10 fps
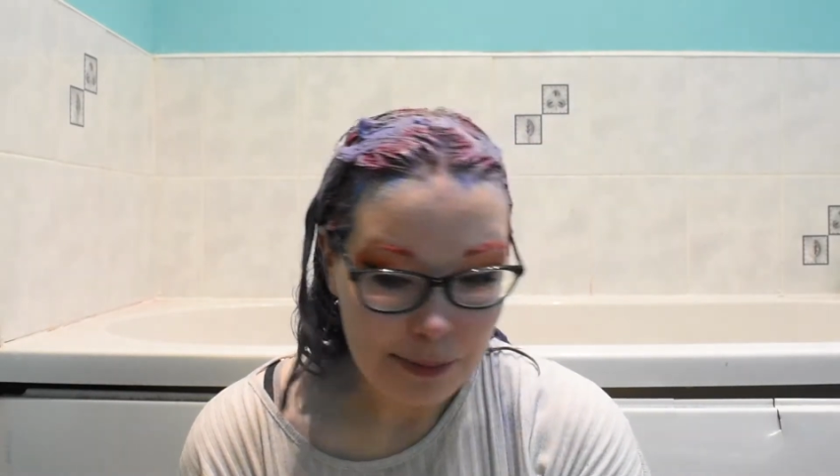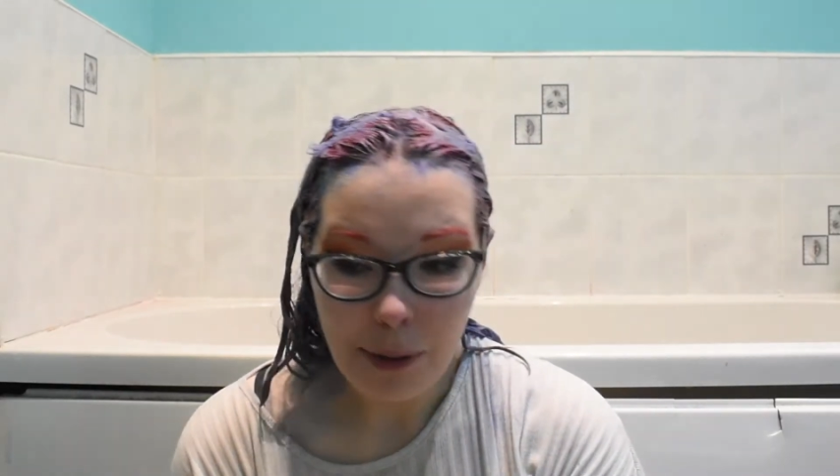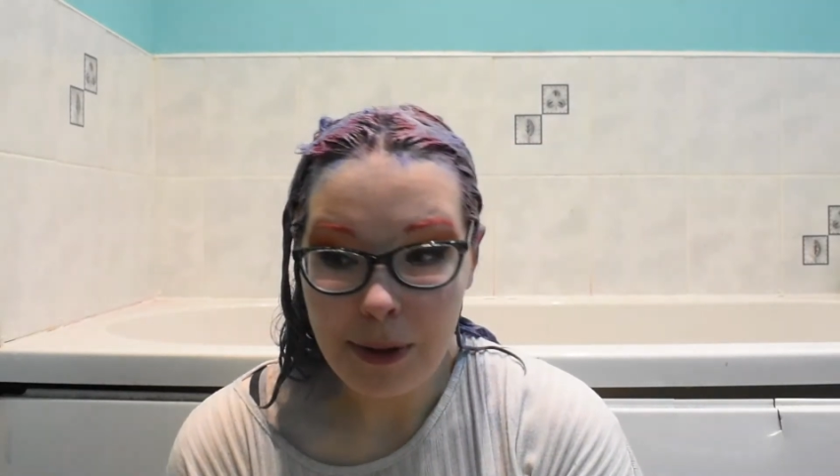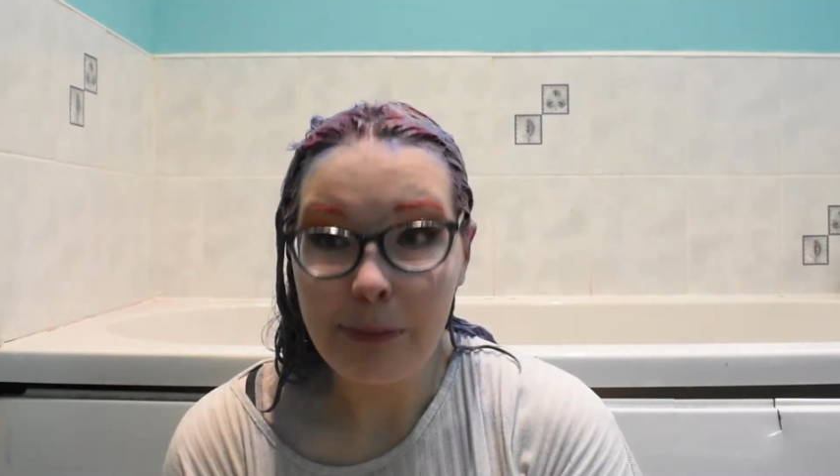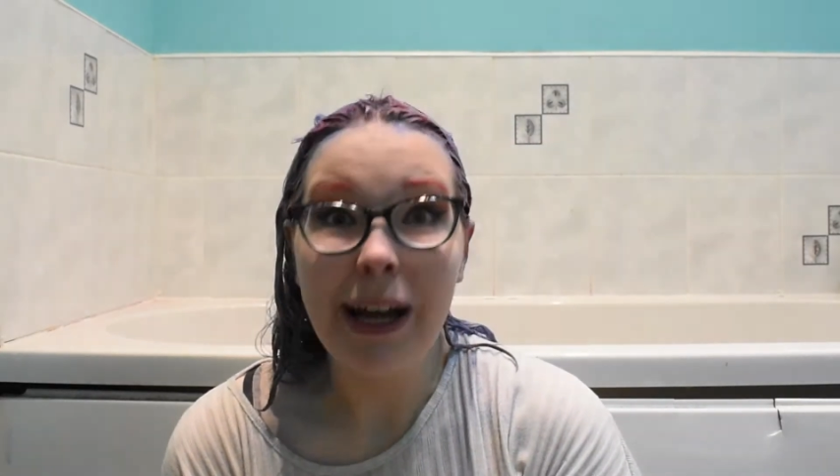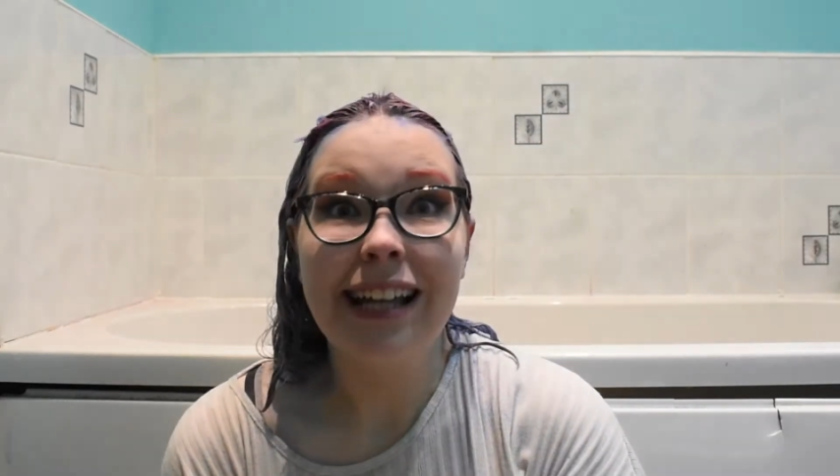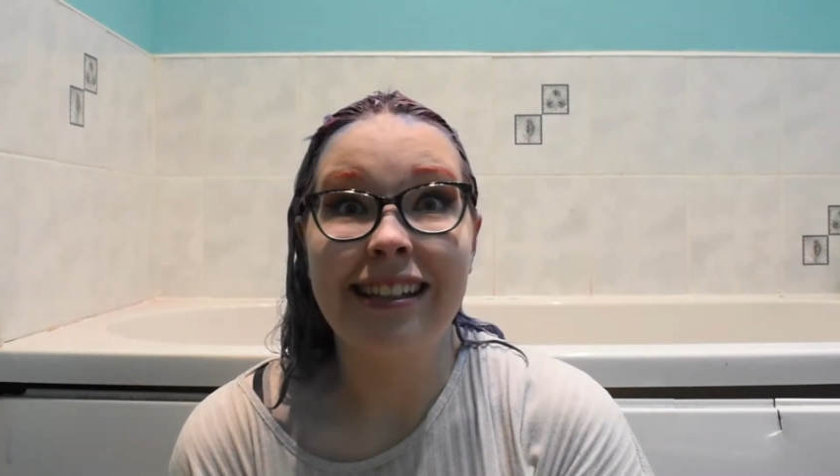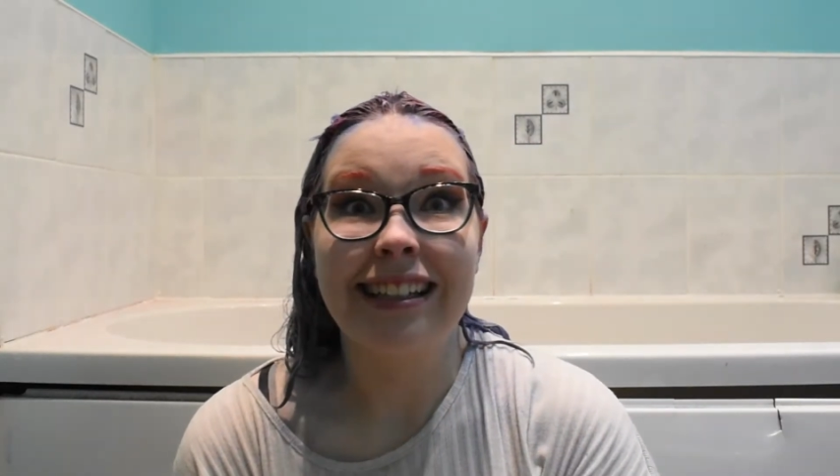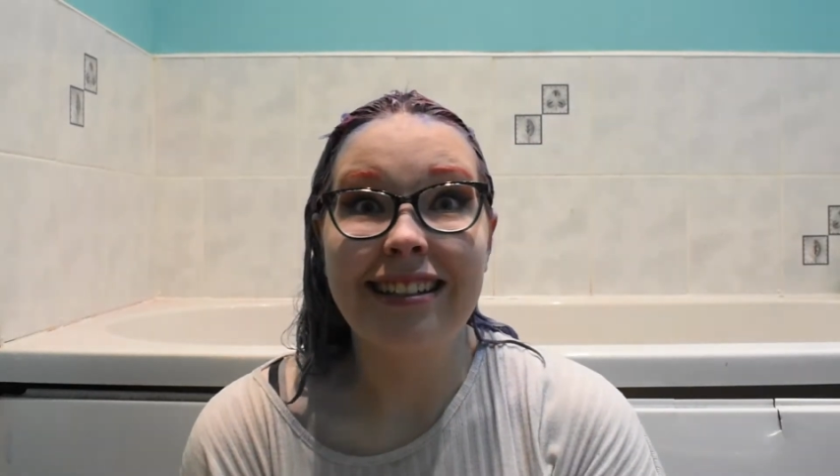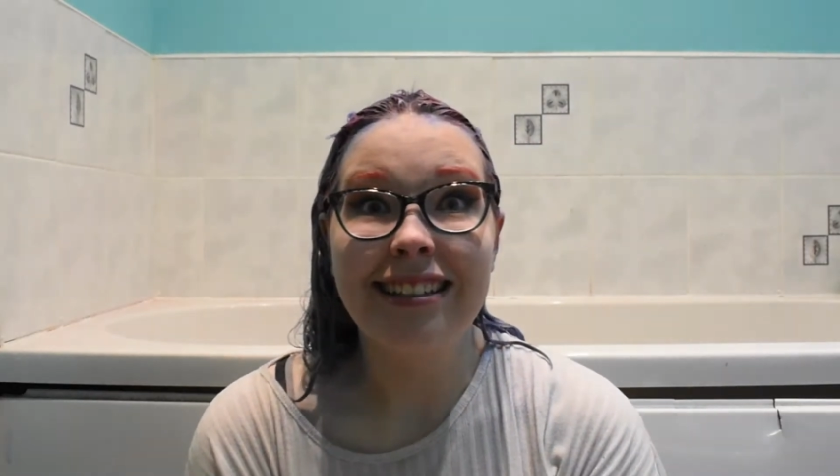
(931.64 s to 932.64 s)
probably a bad
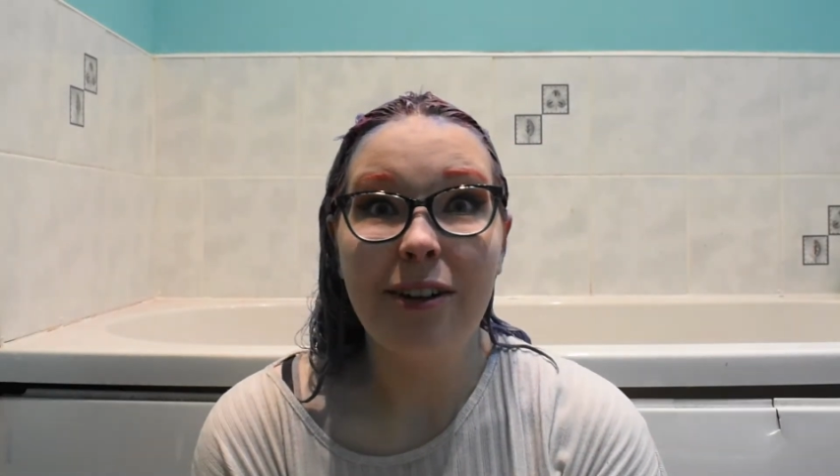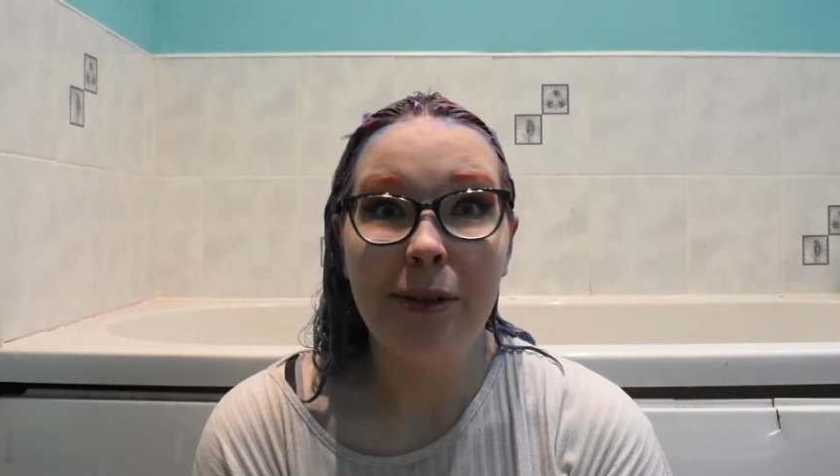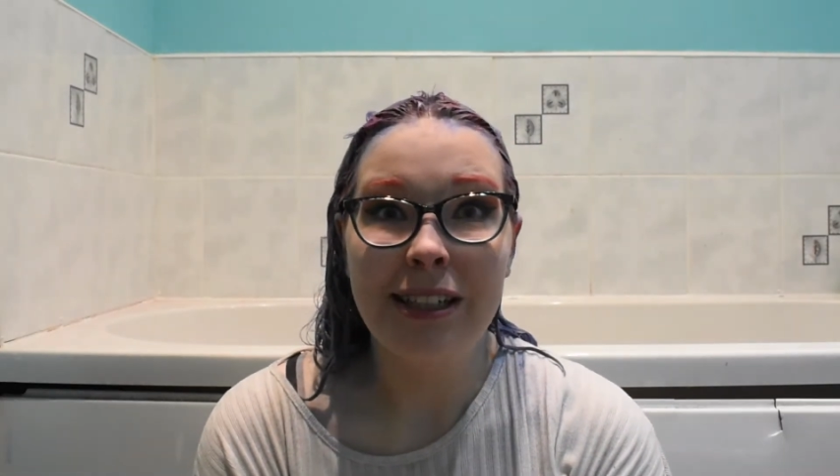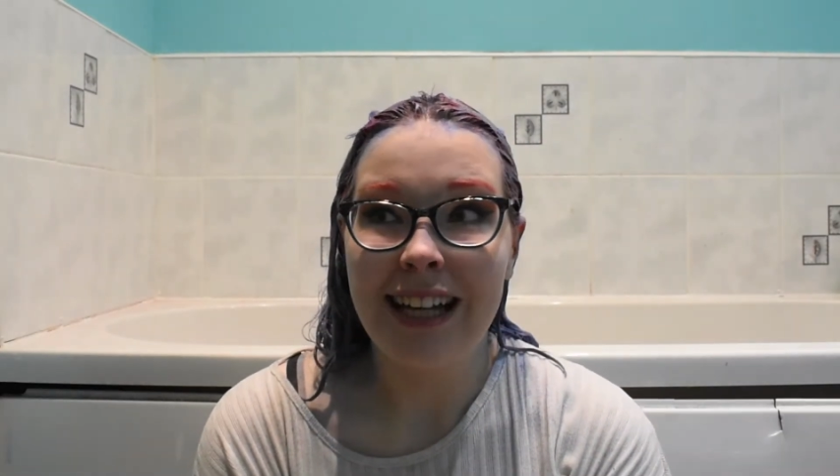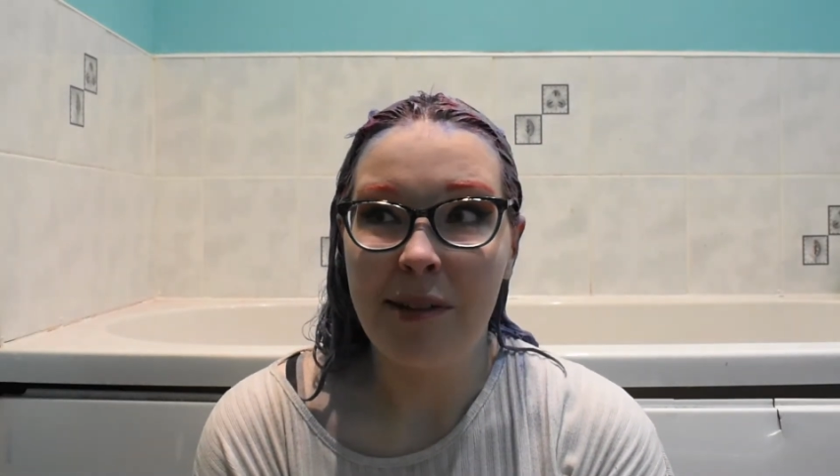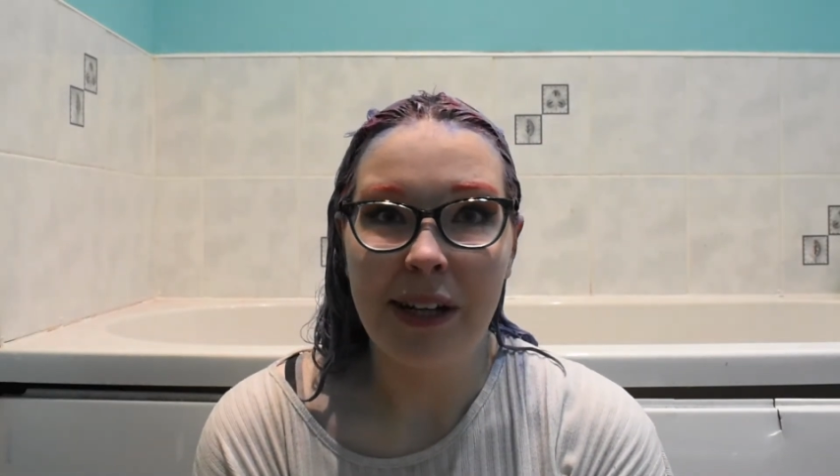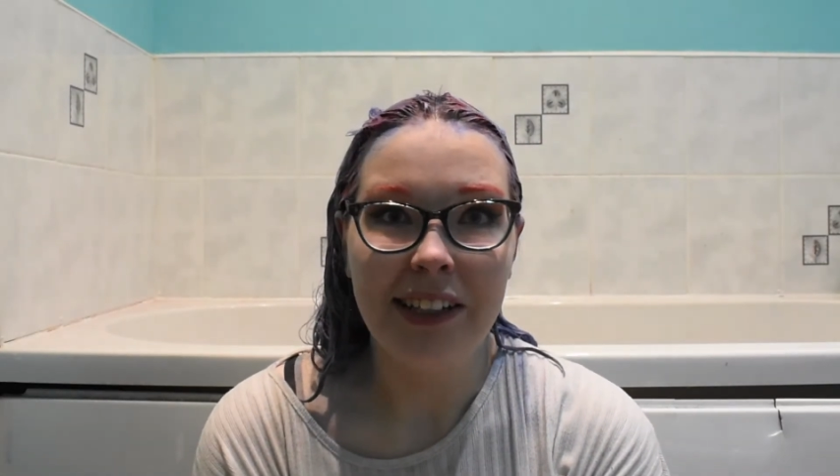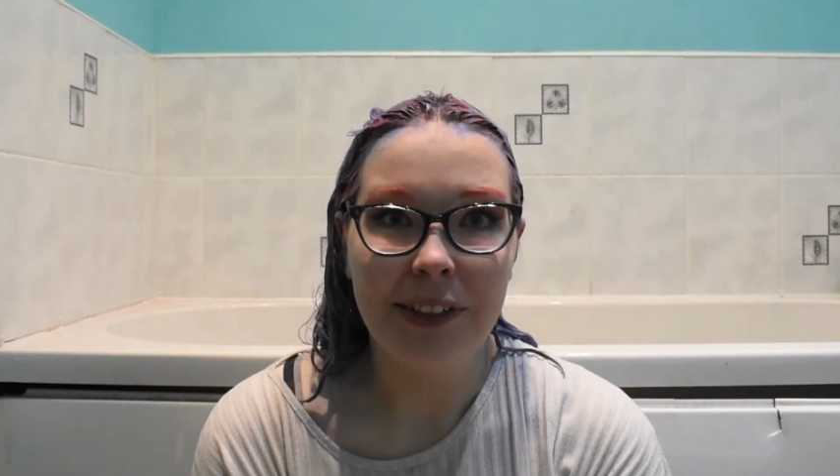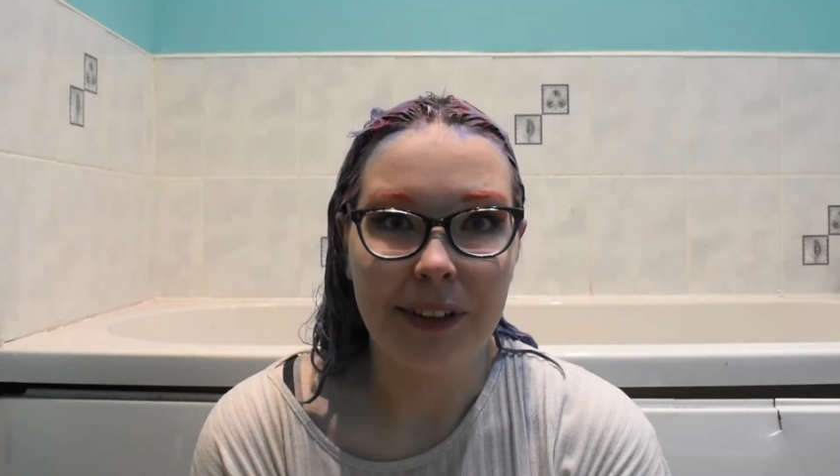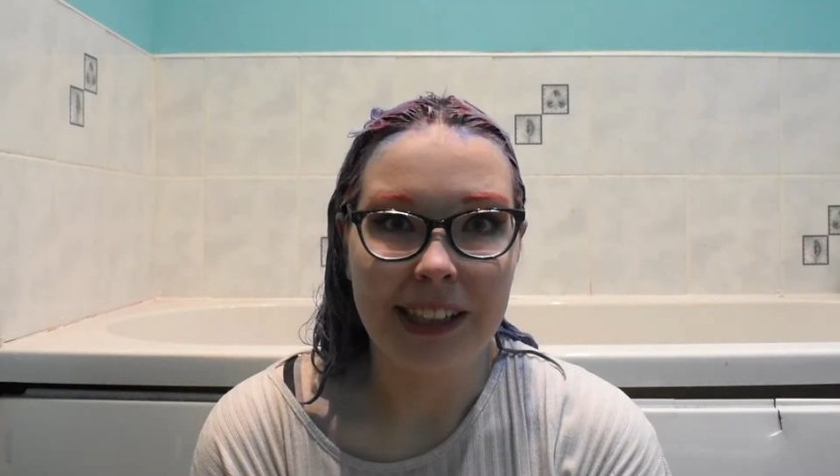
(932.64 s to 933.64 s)
thing because now I want to dye my
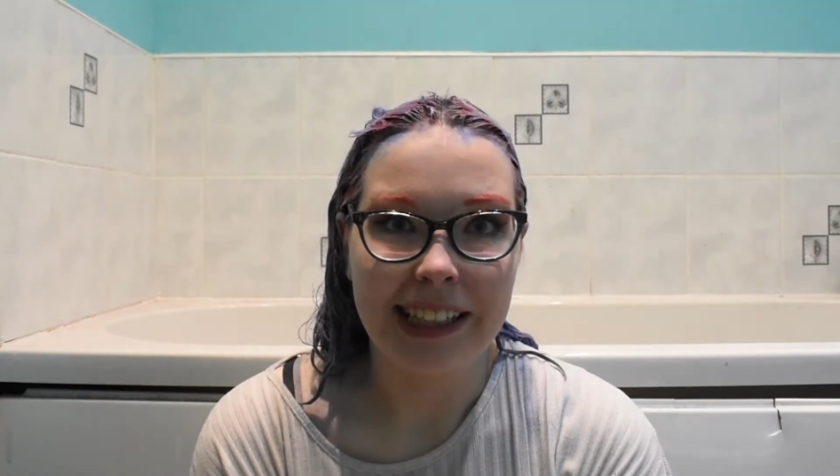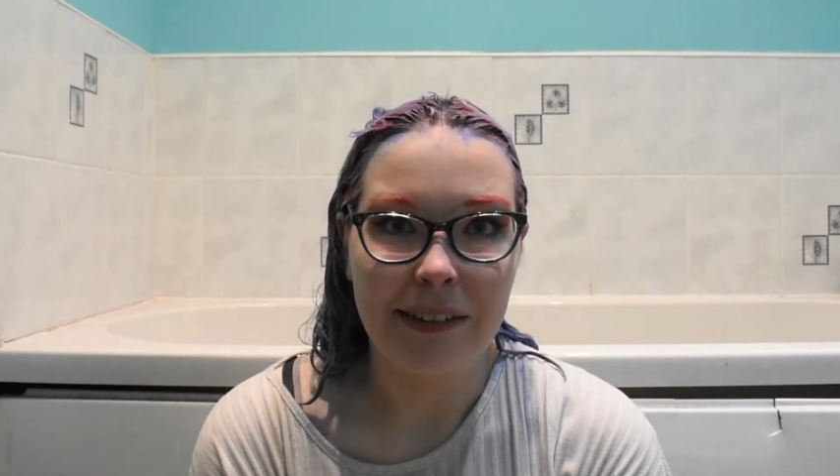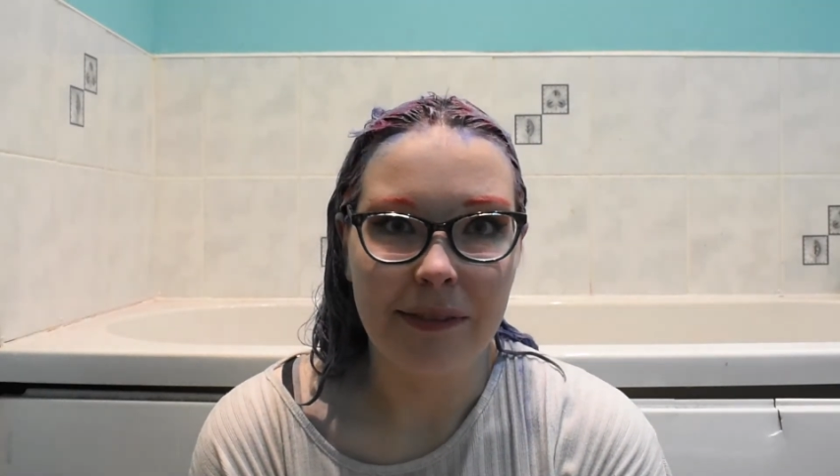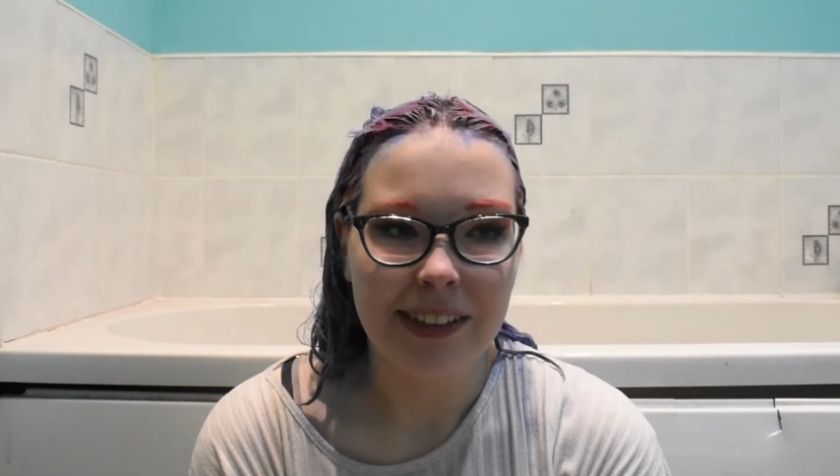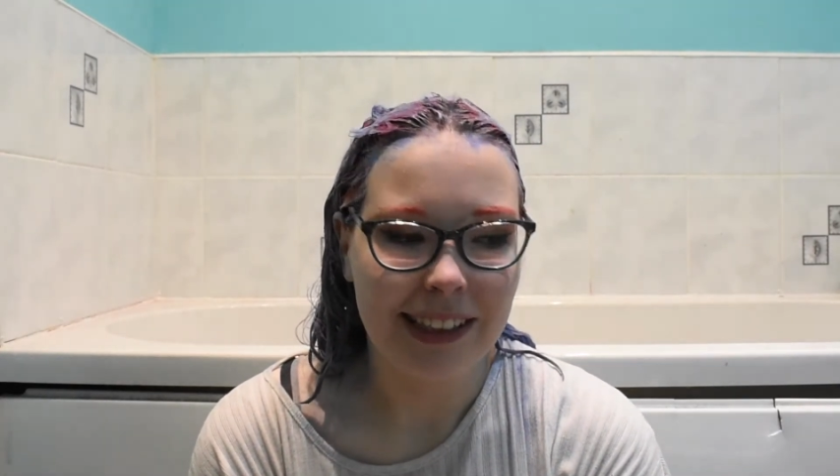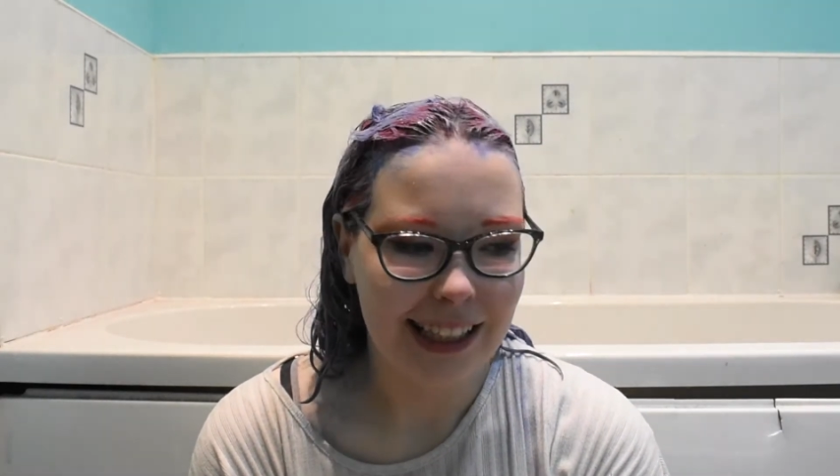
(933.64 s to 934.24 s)
hair all the time